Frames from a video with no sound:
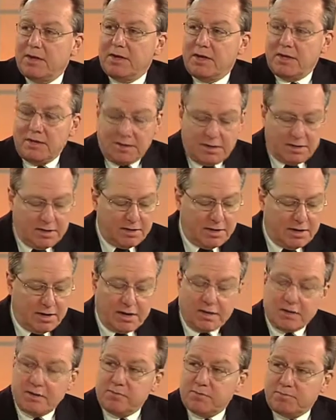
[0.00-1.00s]
Indeed,
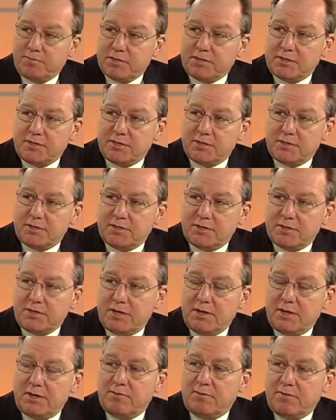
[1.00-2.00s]
Active's business
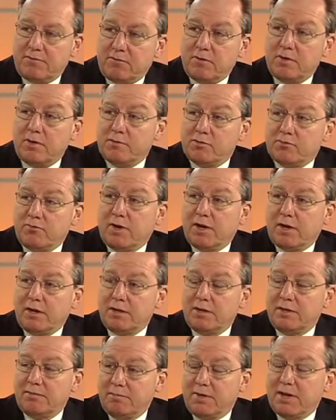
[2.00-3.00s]
performs
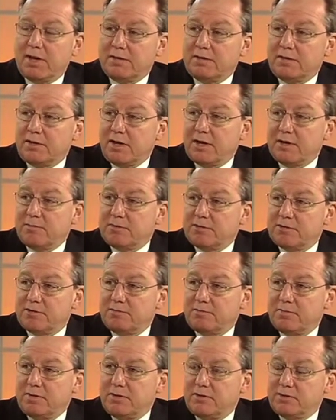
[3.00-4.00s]
well in bad times
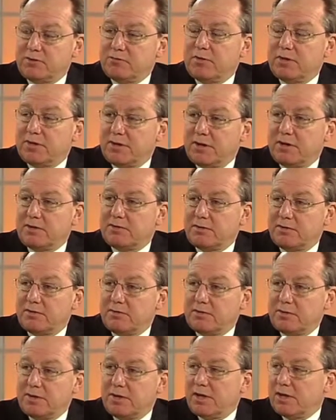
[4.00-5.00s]
because we're there
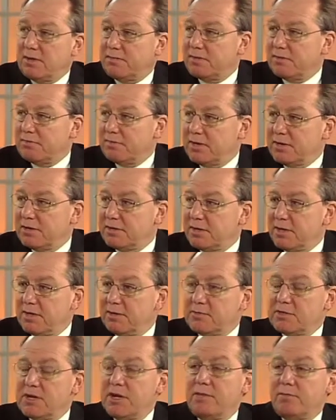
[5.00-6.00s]
to help in bad
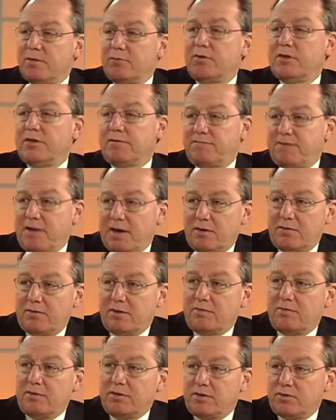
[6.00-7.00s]
times. But we have found
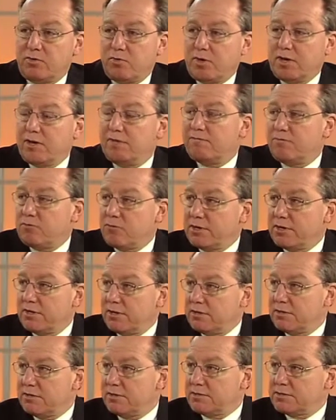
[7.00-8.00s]
over the 24
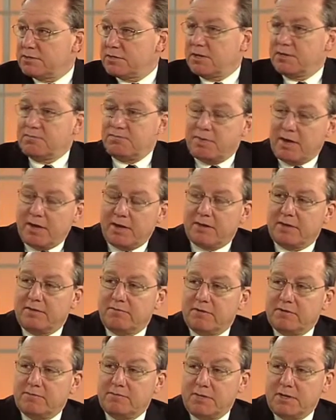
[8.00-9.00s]
years that
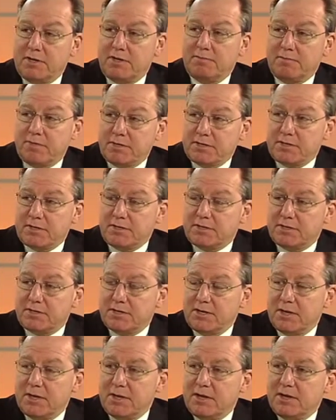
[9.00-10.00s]
Active has been in business
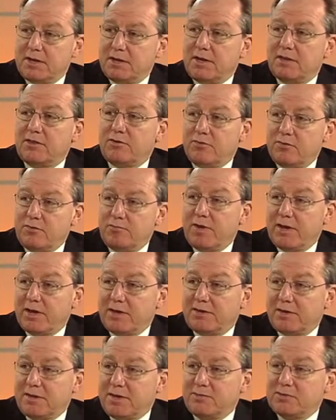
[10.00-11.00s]
that through
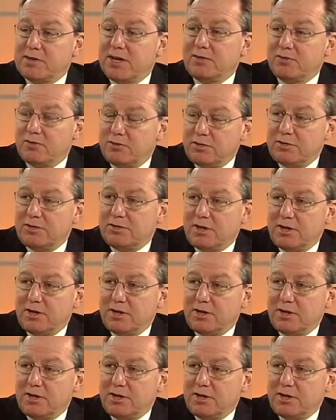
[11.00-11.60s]
bad times and good